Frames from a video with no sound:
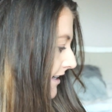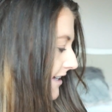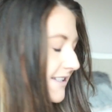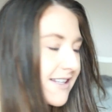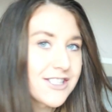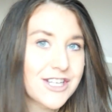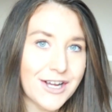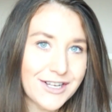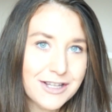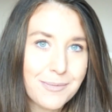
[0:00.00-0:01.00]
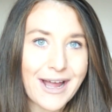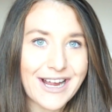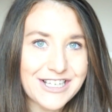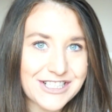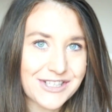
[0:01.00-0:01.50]
He's like turning the
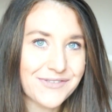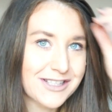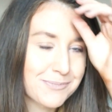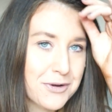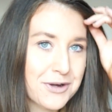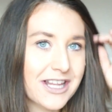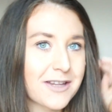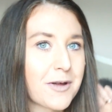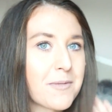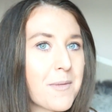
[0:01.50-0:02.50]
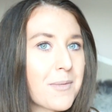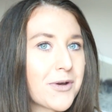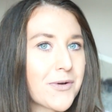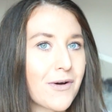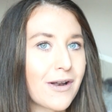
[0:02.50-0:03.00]
pages of his book at the moment,
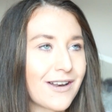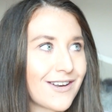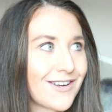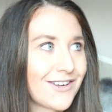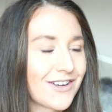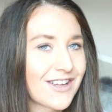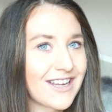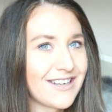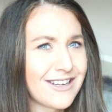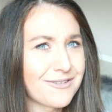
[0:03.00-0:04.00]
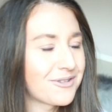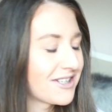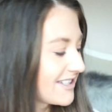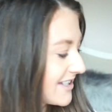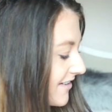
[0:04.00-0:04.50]
but not looking at
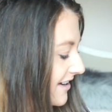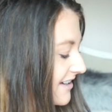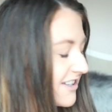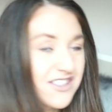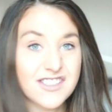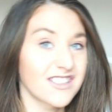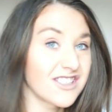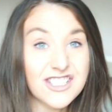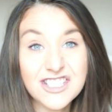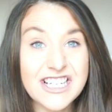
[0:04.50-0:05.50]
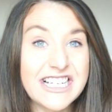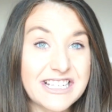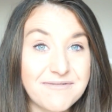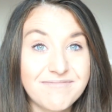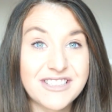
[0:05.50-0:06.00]
what he's doing. He's
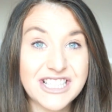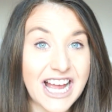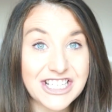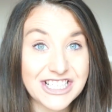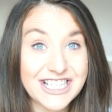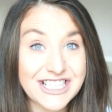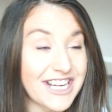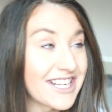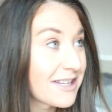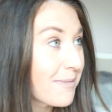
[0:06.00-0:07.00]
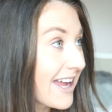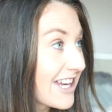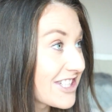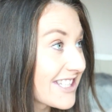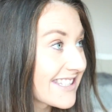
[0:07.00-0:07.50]
just casually turning the pages.